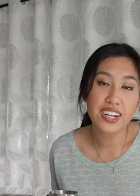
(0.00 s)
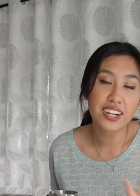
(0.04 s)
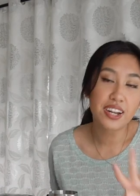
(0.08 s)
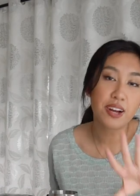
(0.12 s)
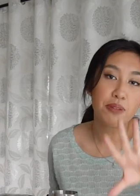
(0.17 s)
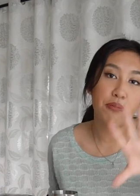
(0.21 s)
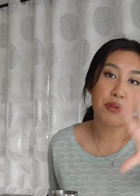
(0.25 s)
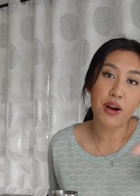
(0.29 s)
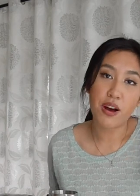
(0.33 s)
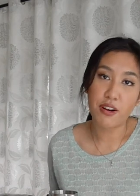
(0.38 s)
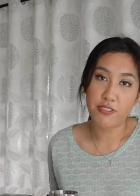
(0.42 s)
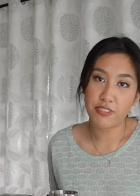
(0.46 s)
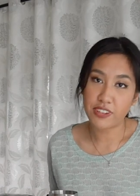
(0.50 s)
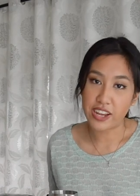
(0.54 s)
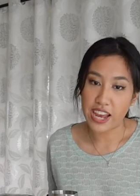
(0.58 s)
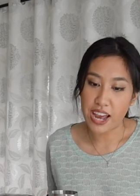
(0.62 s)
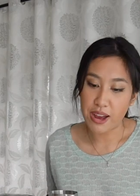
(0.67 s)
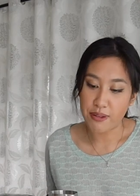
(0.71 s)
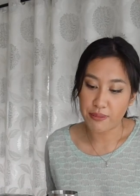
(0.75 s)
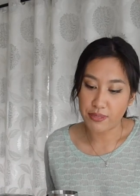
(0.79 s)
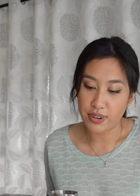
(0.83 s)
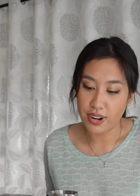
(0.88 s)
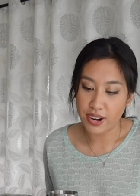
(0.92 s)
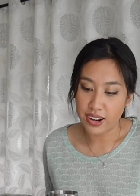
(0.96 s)
it up off
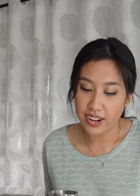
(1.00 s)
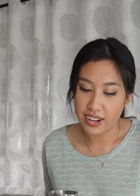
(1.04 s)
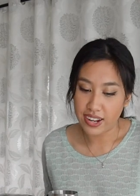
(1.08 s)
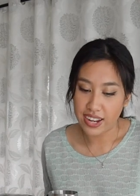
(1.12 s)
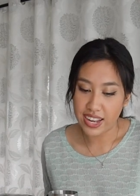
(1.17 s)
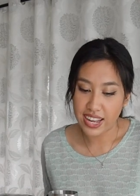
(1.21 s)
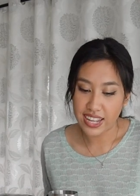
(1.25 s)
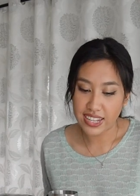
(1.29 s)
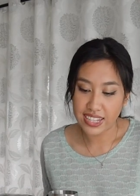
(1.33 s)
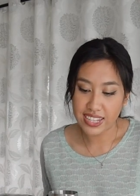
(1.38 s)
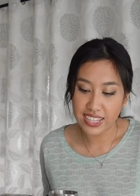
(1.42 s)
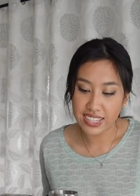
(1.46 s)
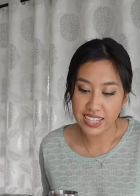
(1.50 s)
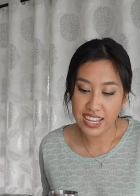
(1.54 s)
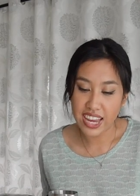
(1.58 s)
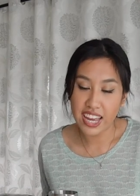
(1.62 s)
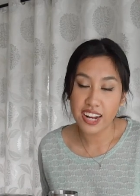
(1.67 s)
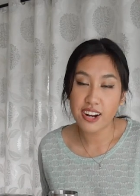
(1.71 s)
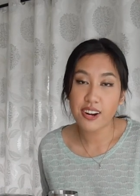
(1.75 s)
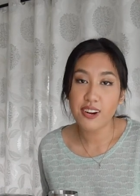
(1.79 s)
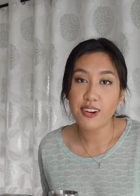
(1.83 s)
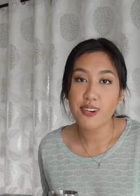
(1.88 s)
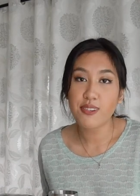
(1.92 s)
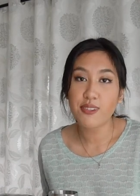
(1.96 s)
camera and then
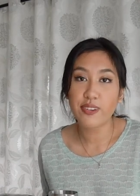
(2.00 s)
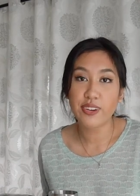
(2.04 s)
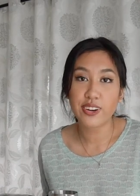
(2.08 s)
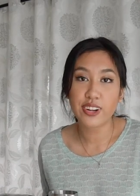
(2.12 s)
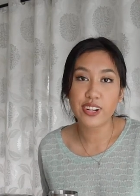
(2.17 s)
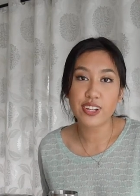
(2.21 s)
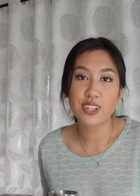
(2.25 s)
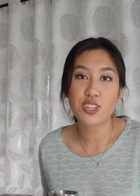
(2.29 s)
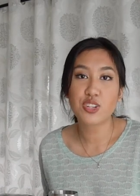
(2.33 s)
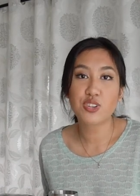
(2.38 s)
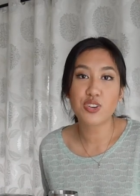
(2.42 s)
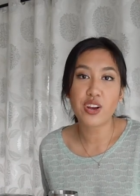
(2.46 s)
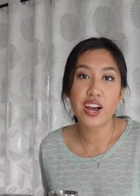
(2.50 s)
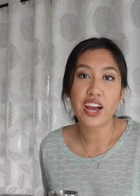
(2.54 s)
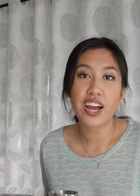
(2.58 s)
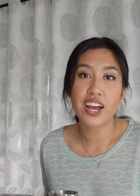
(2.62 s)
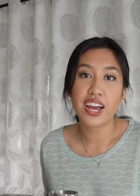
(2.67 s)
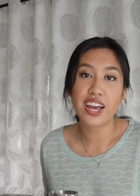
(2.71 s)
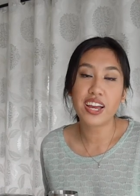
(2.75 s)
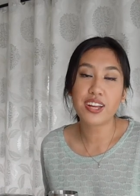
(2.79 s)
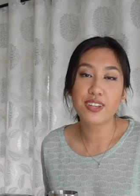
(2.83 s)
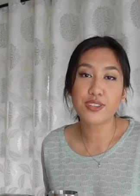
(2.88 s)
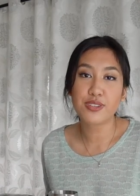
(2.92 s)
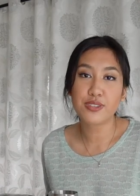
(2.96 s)
later we're gonna
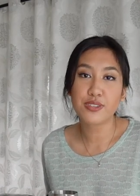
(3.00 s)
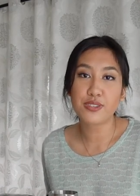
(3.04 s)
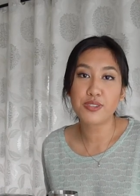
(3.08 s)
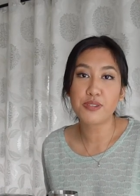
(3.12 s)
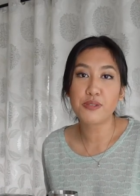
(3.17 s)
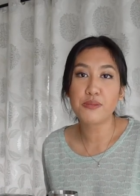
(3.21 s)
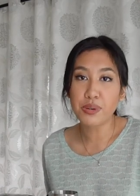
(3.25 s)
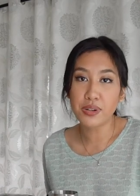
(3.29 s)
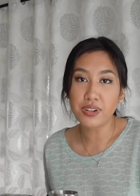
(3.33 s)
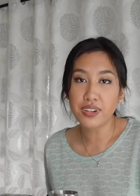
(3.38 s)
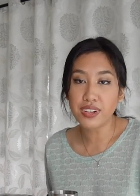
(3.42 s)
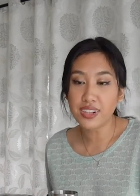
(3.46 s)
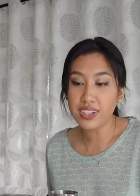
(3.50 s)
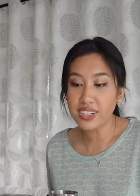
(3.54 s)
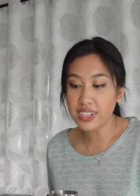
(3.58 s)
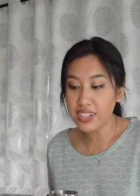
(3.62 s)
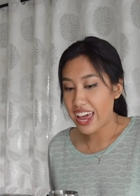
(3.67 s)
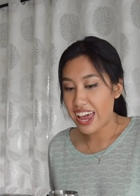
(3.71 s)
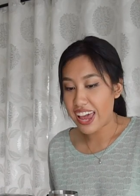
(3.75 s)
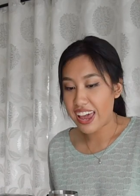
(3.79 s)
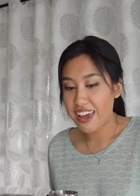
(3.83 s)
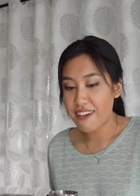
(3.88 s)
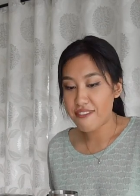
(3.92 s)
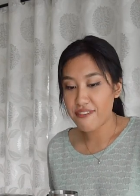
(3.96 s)
try to pull
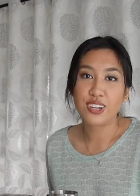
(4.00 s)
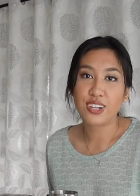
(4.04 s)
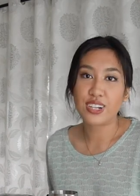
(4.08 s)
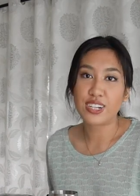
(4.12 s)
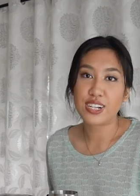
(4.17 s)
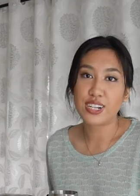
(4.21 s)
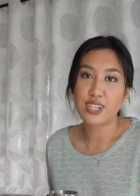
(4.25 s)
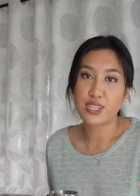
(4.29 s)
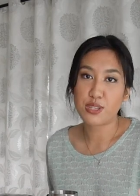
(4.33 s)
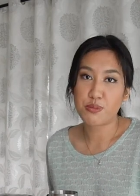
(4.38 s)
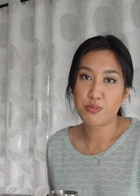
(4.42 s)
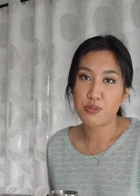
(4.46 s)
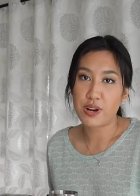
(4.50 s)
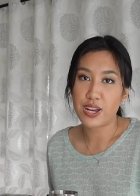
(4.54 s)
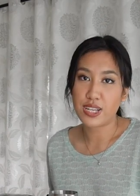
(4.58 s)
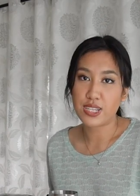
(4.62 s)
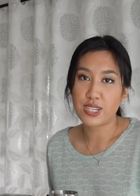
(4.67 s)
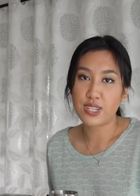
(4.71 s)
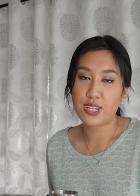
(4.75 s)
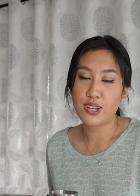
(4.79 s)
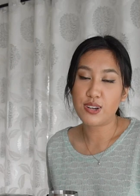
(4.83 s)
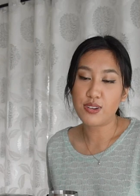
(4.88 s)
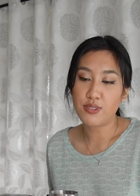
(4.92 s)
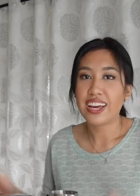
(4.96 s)
a good
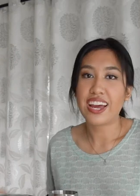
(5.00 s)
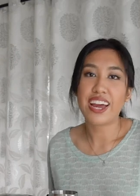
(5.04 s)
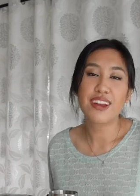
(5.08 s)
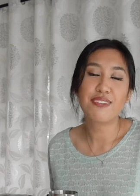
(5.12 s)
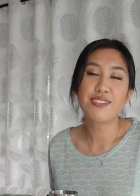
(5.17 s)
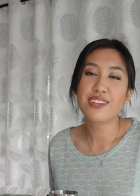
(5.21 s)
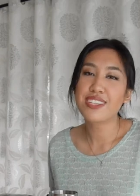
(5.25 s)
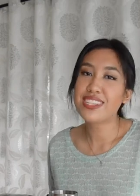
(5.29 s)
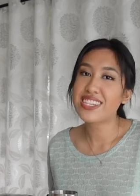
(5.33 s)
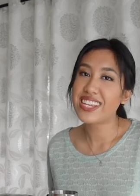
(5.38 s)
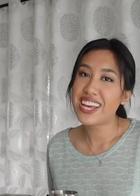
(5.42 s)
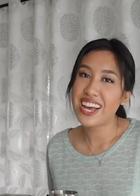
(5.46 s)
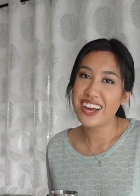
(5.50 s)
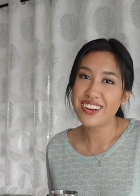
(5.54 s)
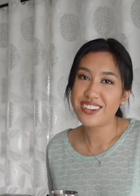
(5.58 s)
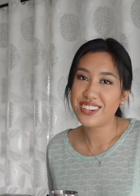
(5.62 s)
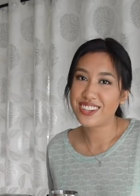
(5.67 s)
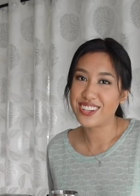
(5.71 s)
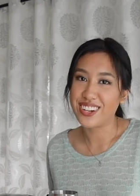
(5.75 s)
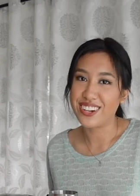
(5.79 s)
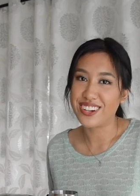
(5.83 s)
espresso and we'll see how it